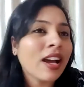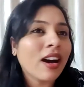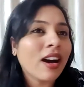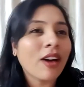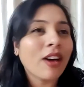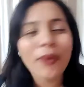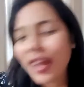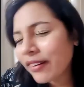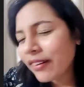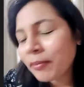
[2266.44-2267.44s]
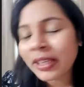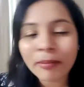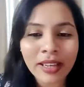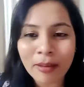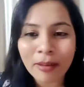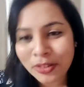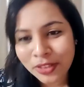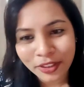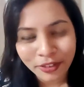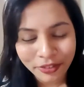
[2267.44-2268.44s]
a very minimal amount
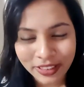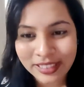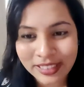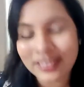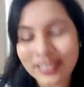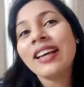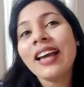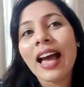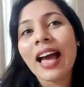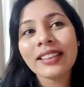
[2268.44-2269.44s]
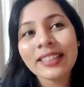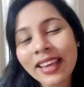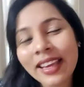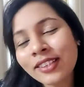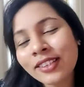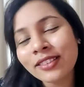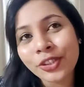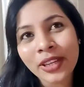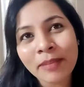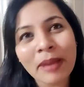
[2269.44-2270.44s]
of fees. And then
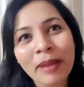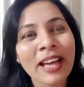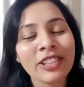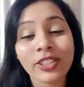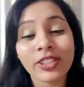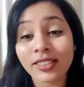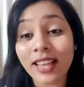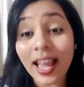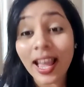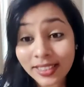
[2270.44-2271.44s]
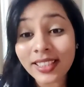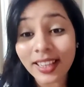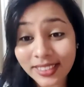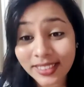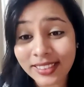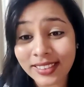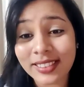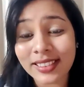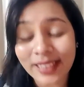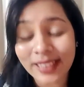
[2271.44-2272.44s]
during my bachelor's, I studied the
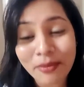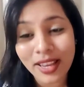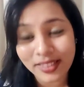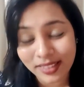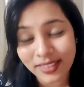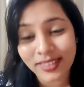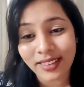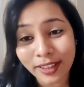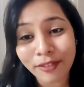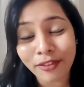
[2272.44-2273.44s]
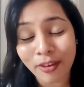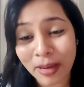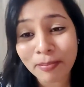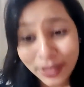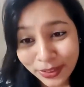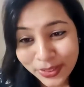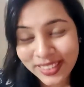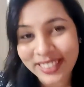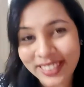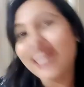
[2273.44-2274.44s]
same as I studied for my PUC.